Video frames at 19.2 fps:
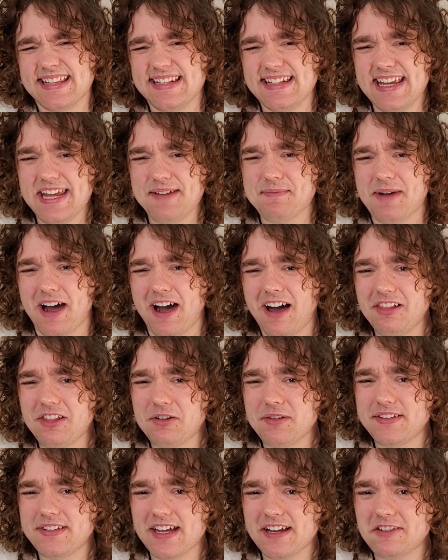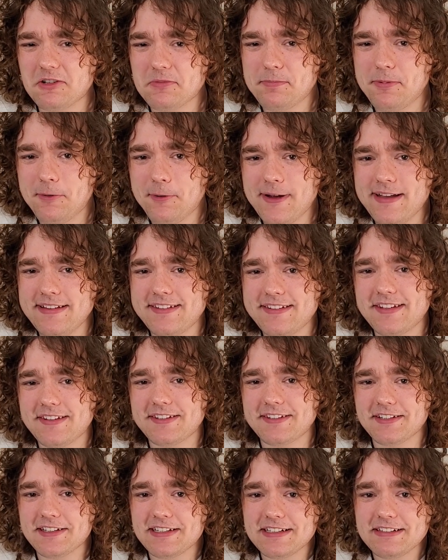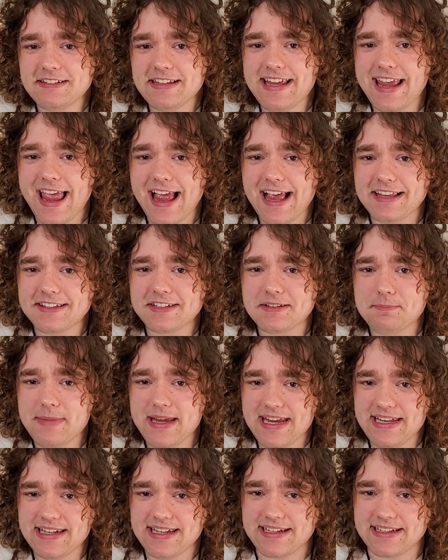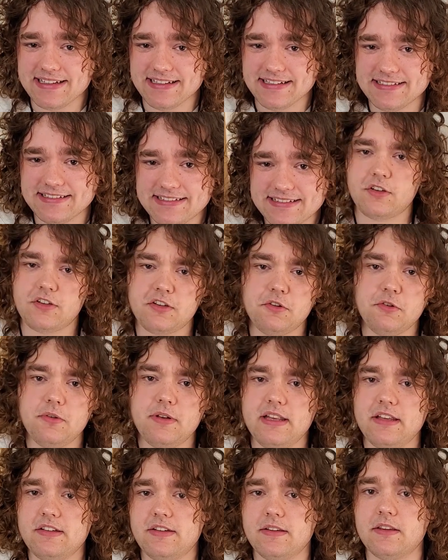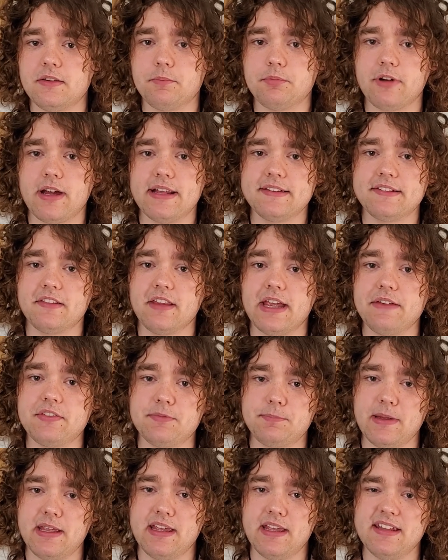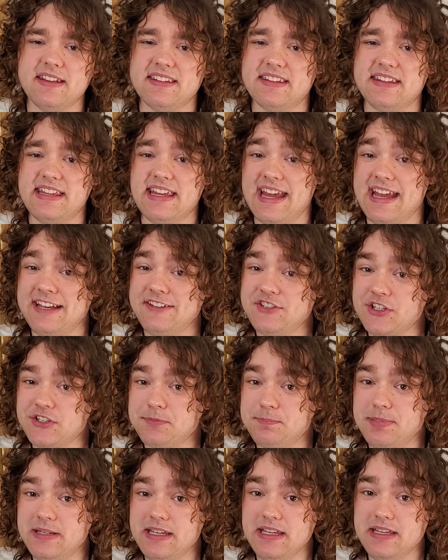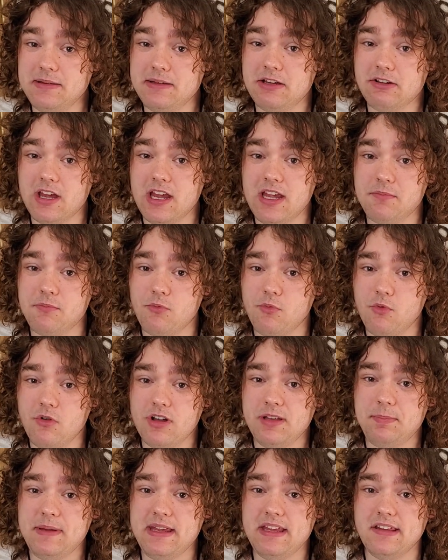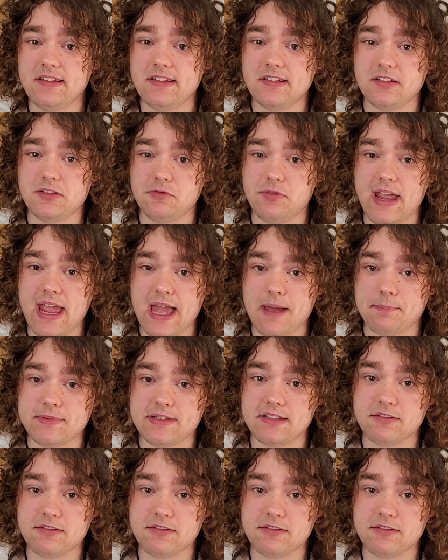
name Hollow Sector Points suddenly has a meaning. Soon into the brand's lifespan, the HSP game would be scrapped